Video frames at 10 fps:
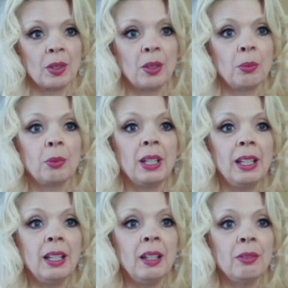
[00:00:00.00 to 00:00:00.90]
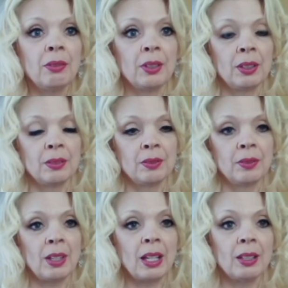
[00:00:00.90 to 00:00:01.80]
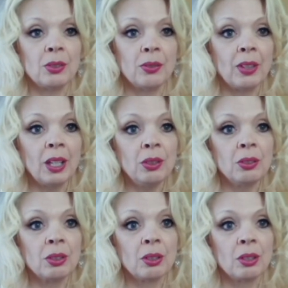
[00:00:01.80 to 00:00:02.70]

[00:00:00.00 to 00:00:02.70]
the relief that is felt,